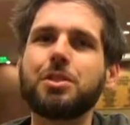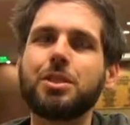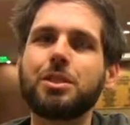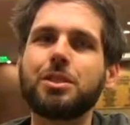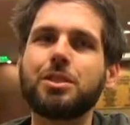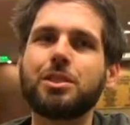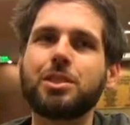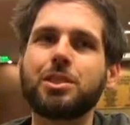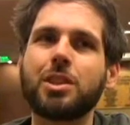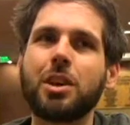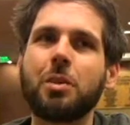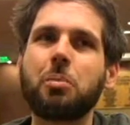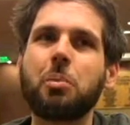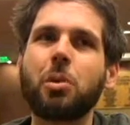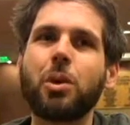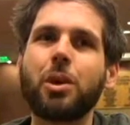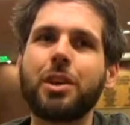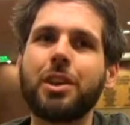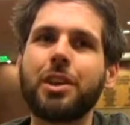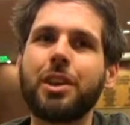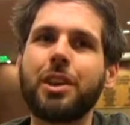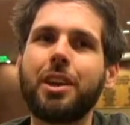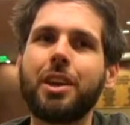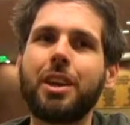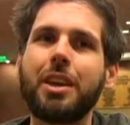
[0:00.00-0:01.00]

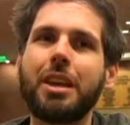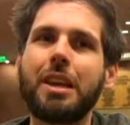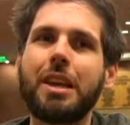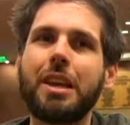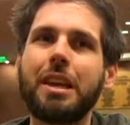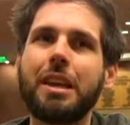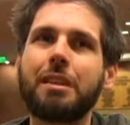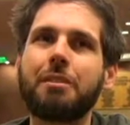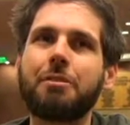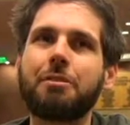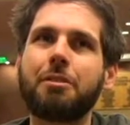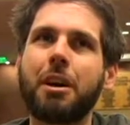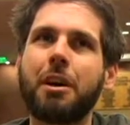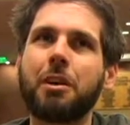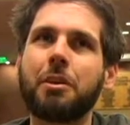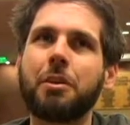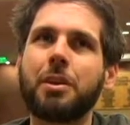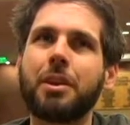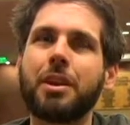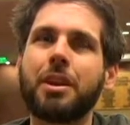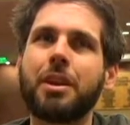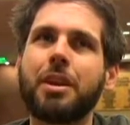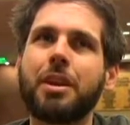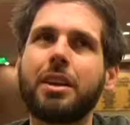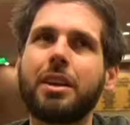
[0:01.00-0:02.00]
someone found
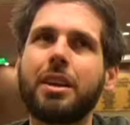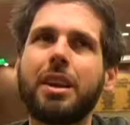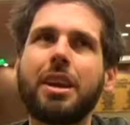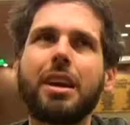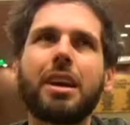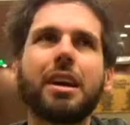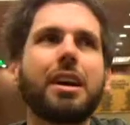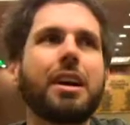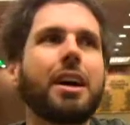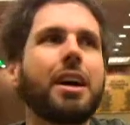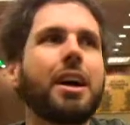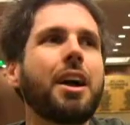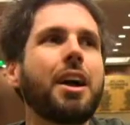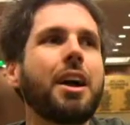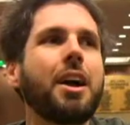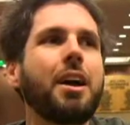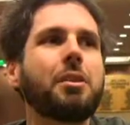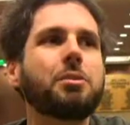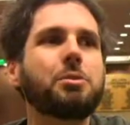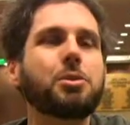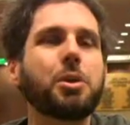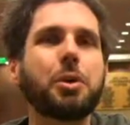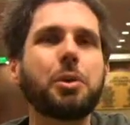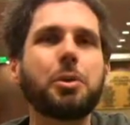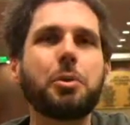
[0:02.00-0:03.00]
a
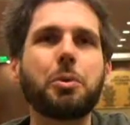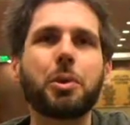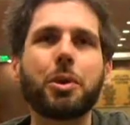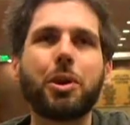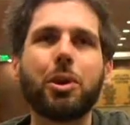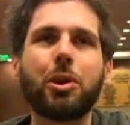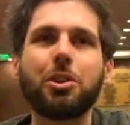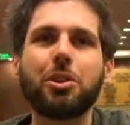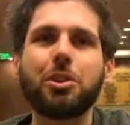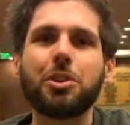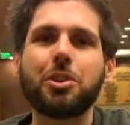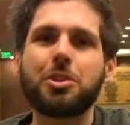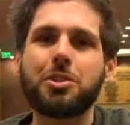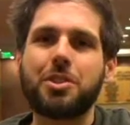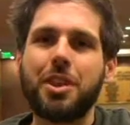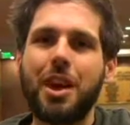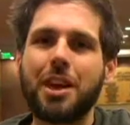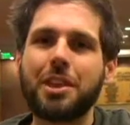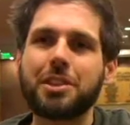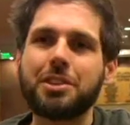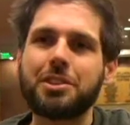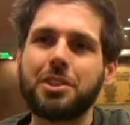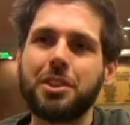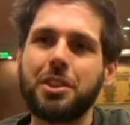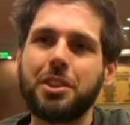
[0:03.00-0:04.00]
trying to recall
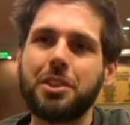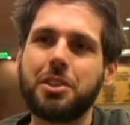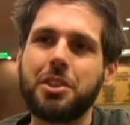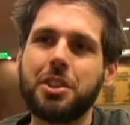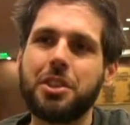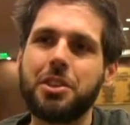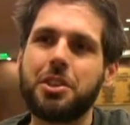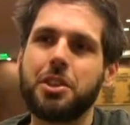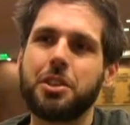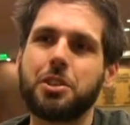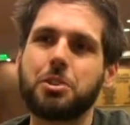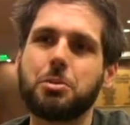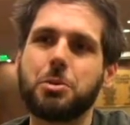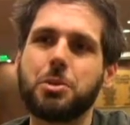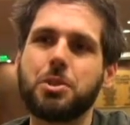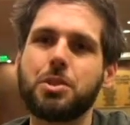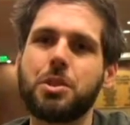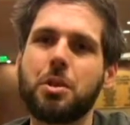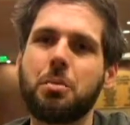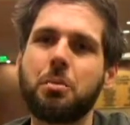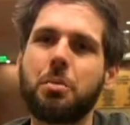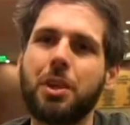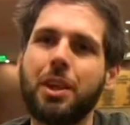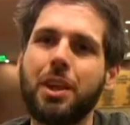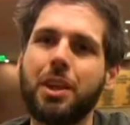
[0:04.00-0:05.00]
exactly the details, but
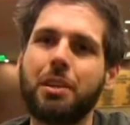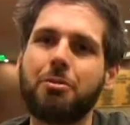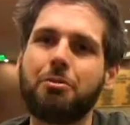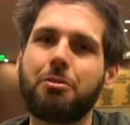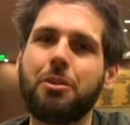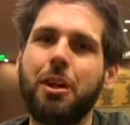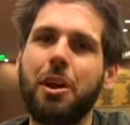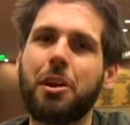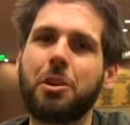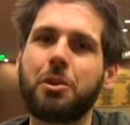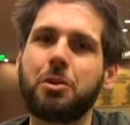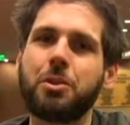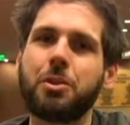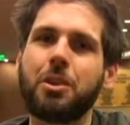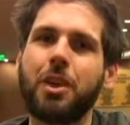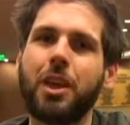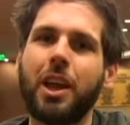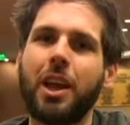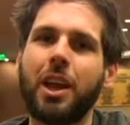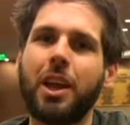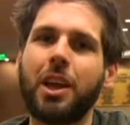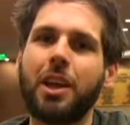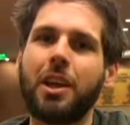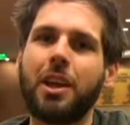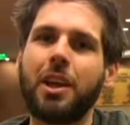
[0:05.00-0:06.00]
somebody found
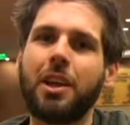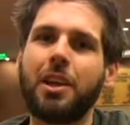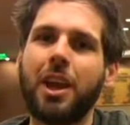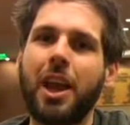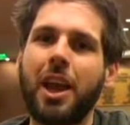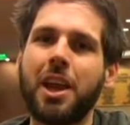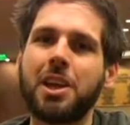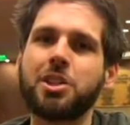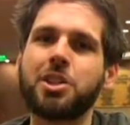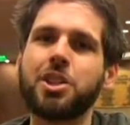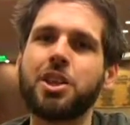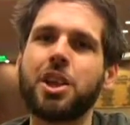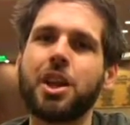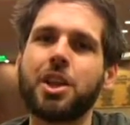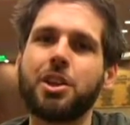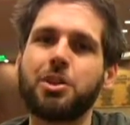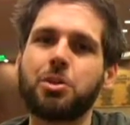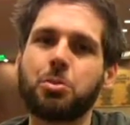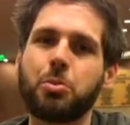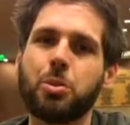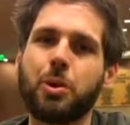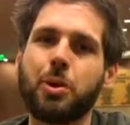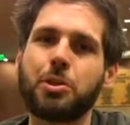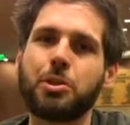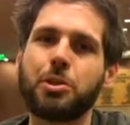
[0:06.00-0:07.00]
an edge case
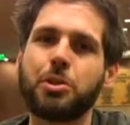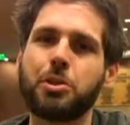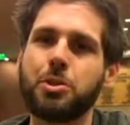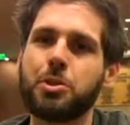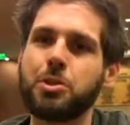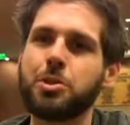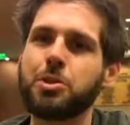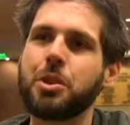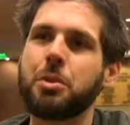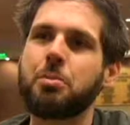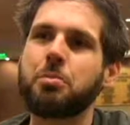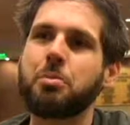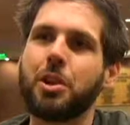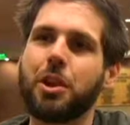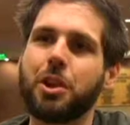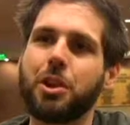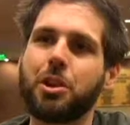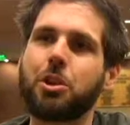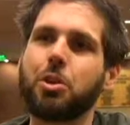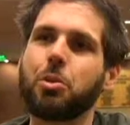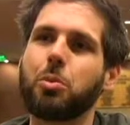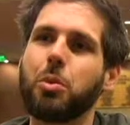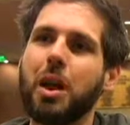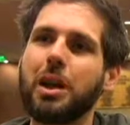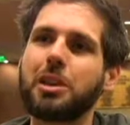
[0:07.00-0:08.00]
where to do something
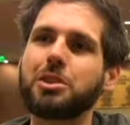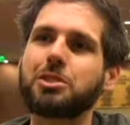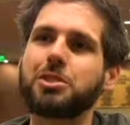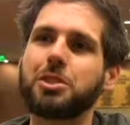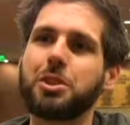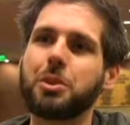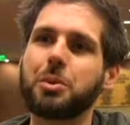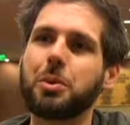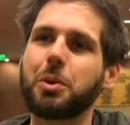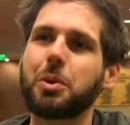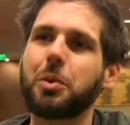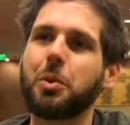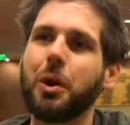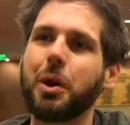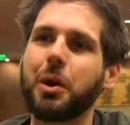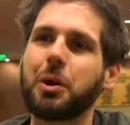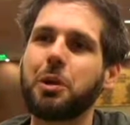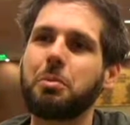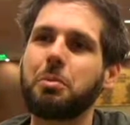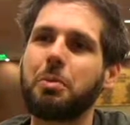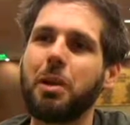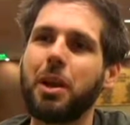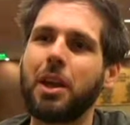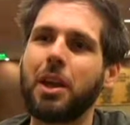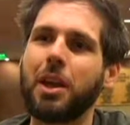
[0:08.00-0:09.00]
correctly
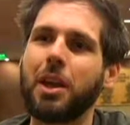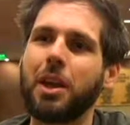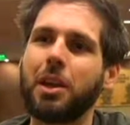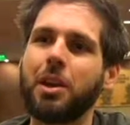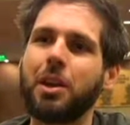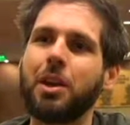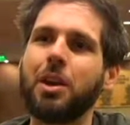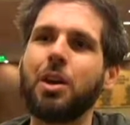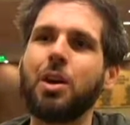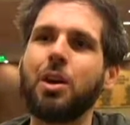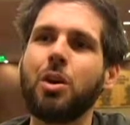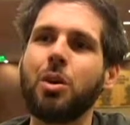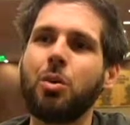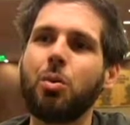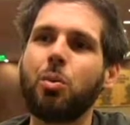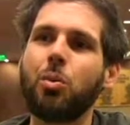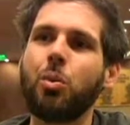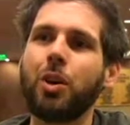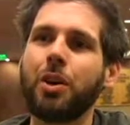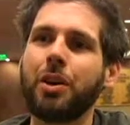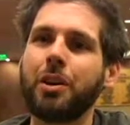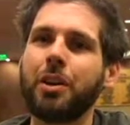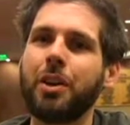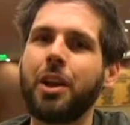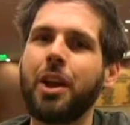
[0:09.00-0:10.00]
required making
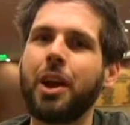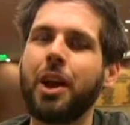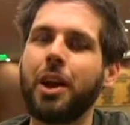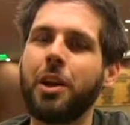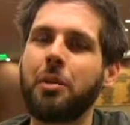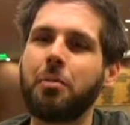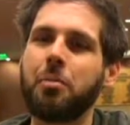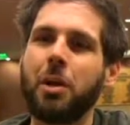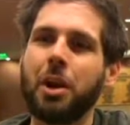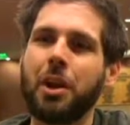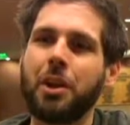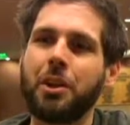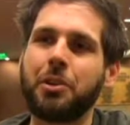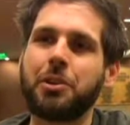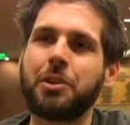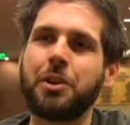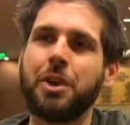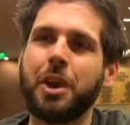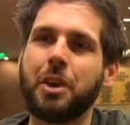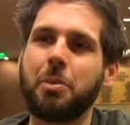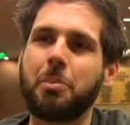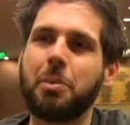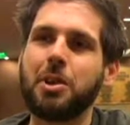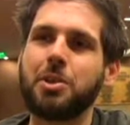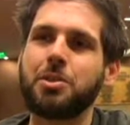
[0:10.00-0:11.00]
one minor
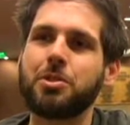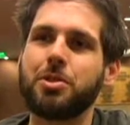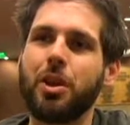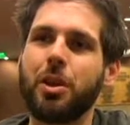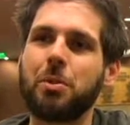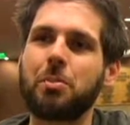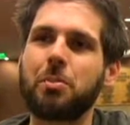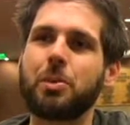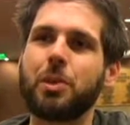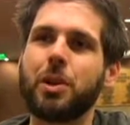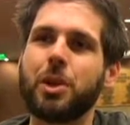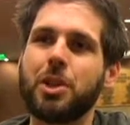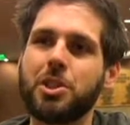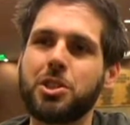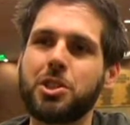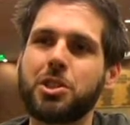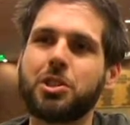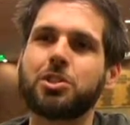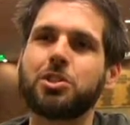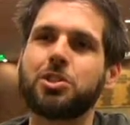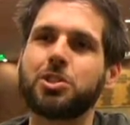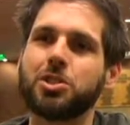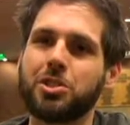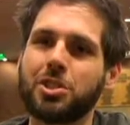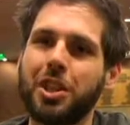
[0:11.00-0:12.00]
database
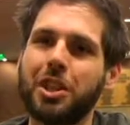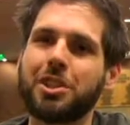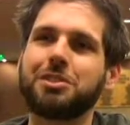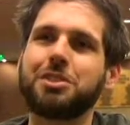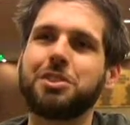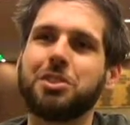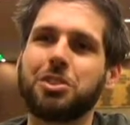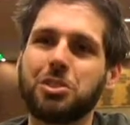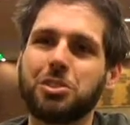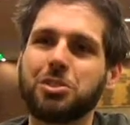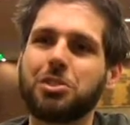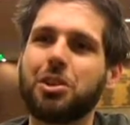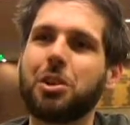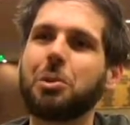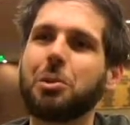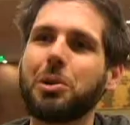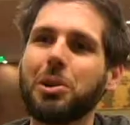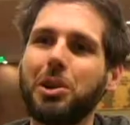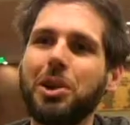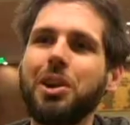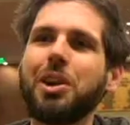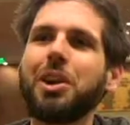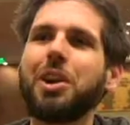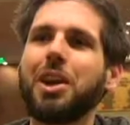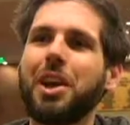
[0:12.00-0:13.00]
operation slightly
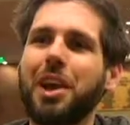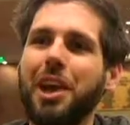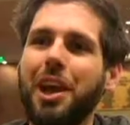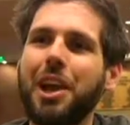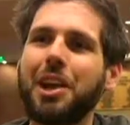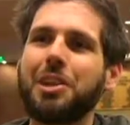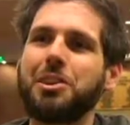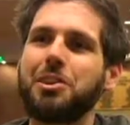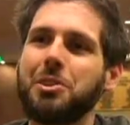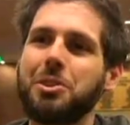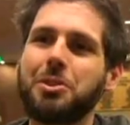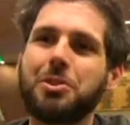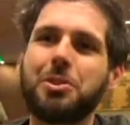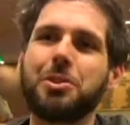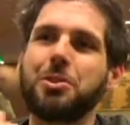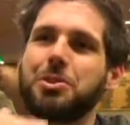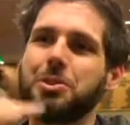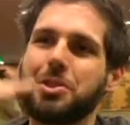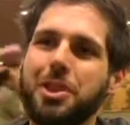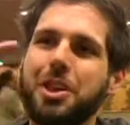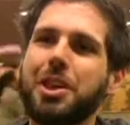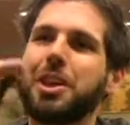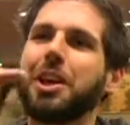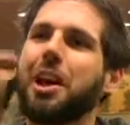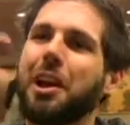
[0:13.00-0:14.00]
slower, and you do
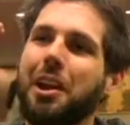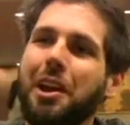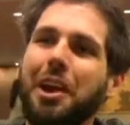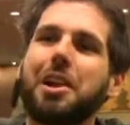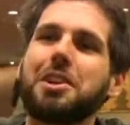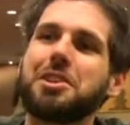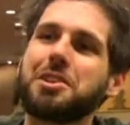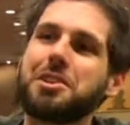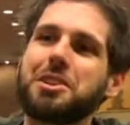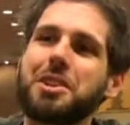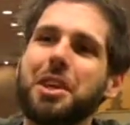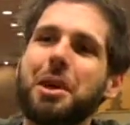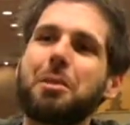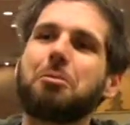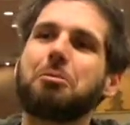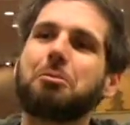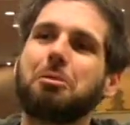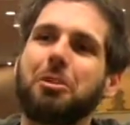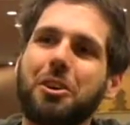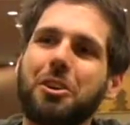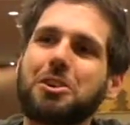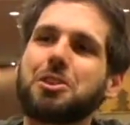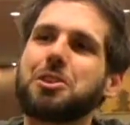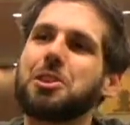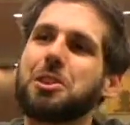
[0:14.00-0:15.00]
see a nice step
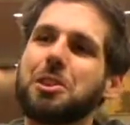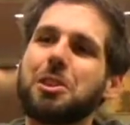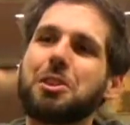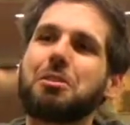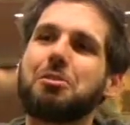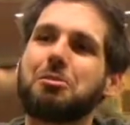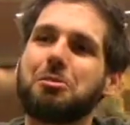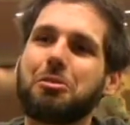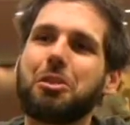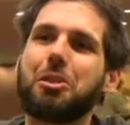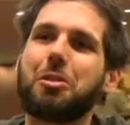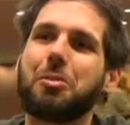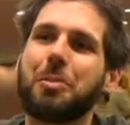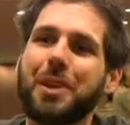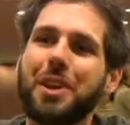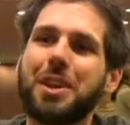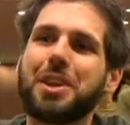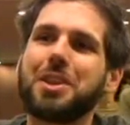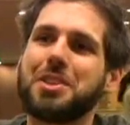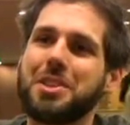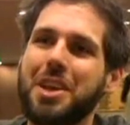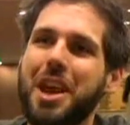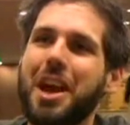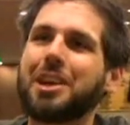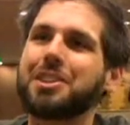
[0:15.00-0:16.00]
function confirming
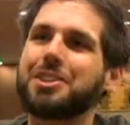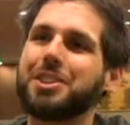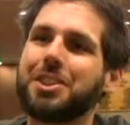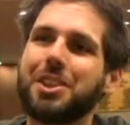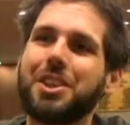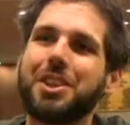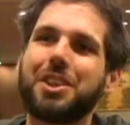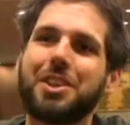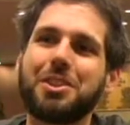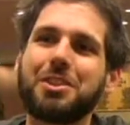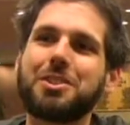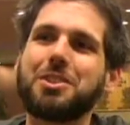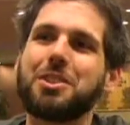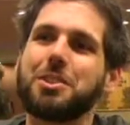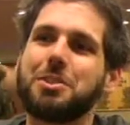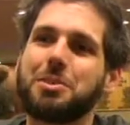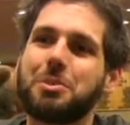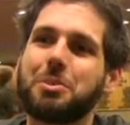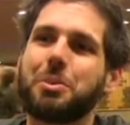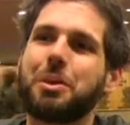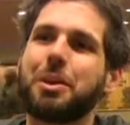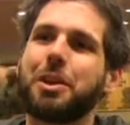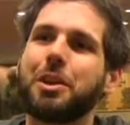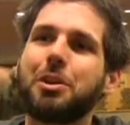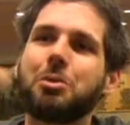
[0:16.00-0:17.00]
exactly that this is
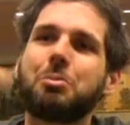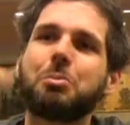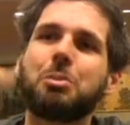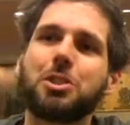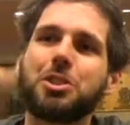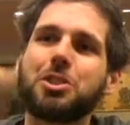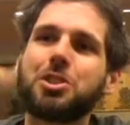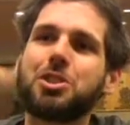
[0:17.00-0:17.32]
real, but